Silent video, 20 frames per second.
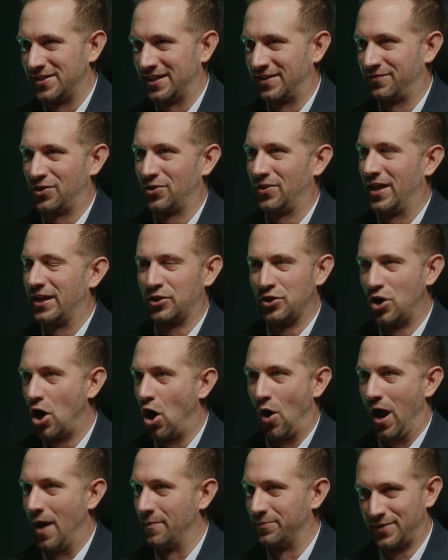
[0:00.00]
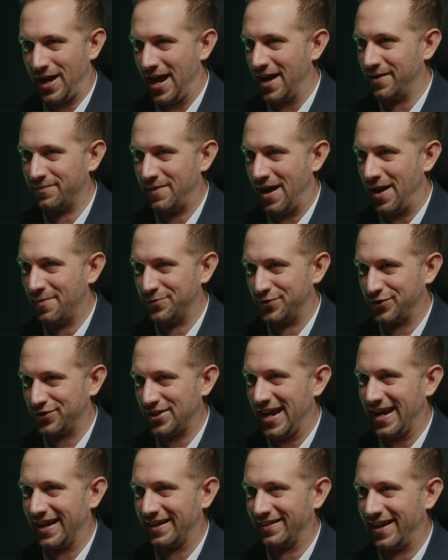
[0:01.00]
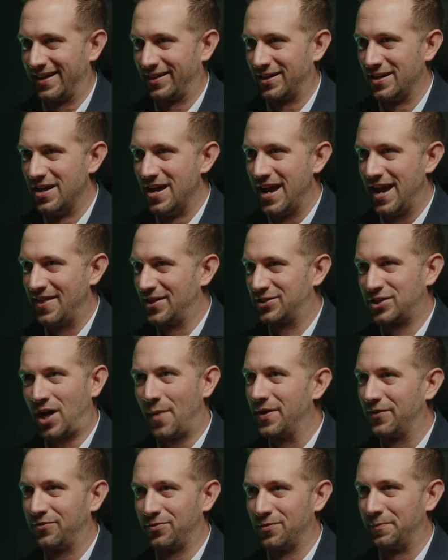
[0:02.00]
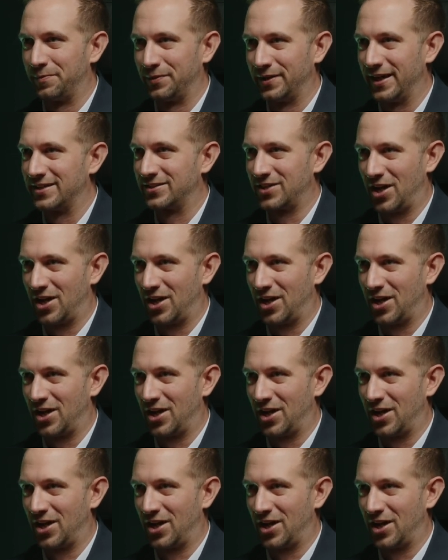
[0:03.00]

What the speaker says: Like if they're like, no, I'm sane, like, and that's coming from a place